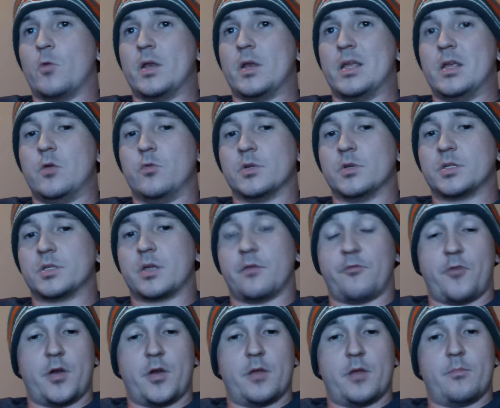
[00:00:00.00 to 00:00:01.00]
he was
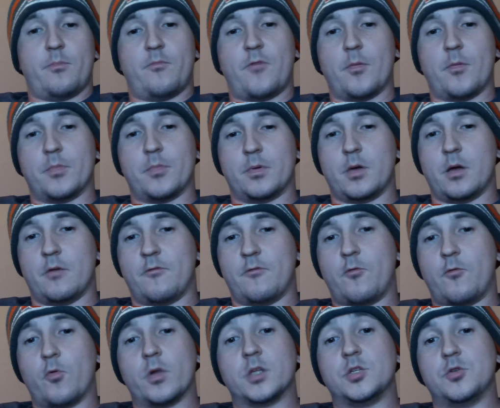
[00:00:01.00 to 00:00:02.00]
confronted from the
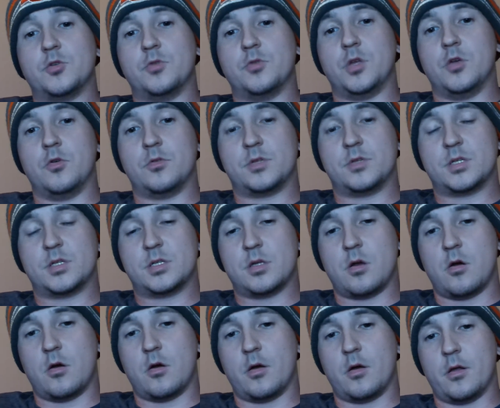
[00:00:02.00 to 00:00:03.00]
42 youths
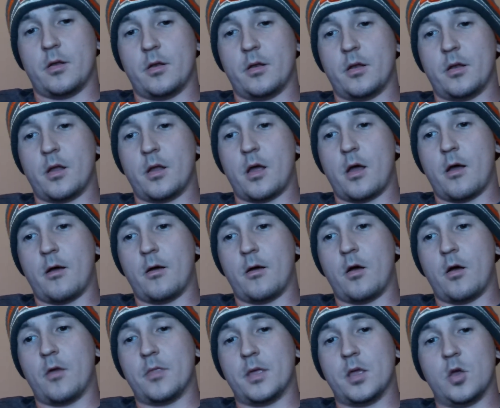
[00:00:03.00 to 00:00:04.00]
on
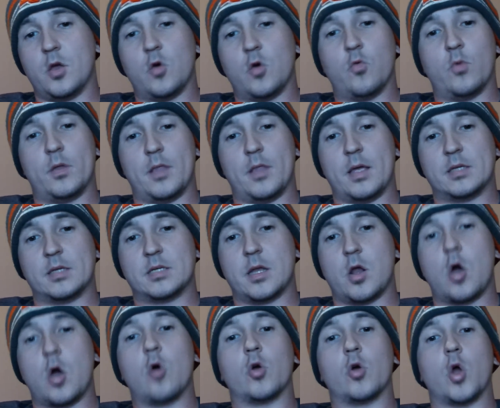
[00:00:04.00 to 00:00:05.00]
the hill, when they said,
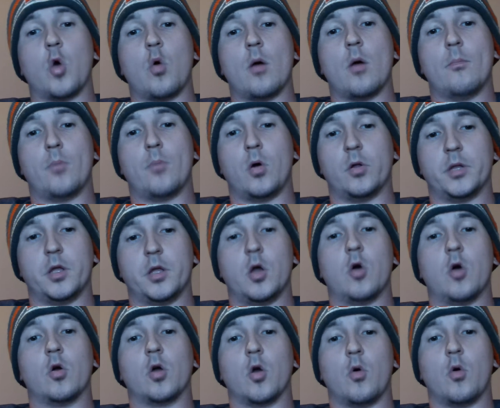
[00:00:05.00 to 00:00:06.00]
"Oh, go up, Baldy!
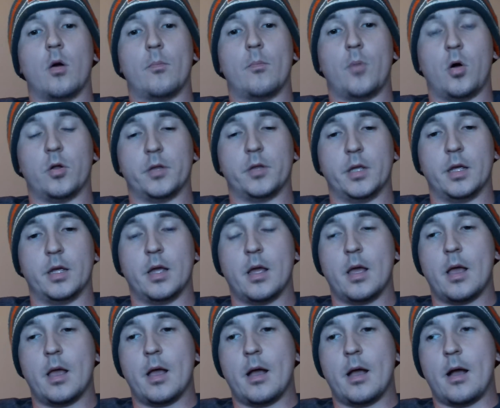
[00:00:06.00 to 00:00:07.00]
Oh, go up, Baldy!"
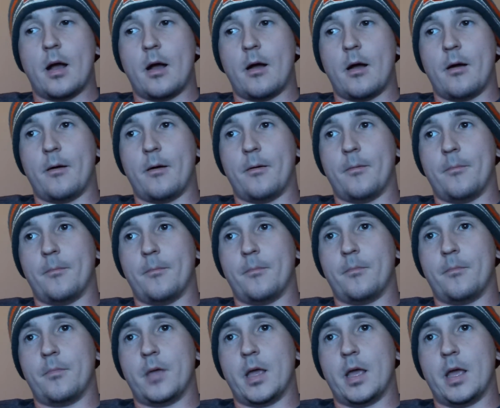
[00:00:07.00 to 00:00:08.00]

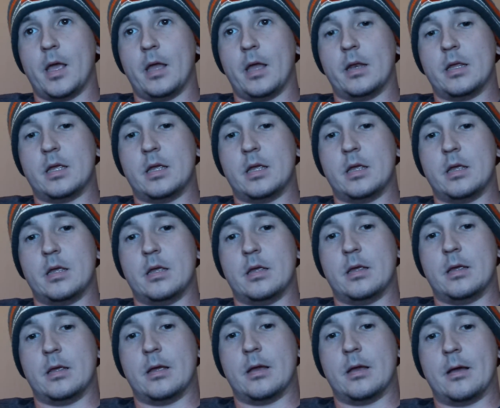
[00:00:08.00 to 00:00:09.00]
And he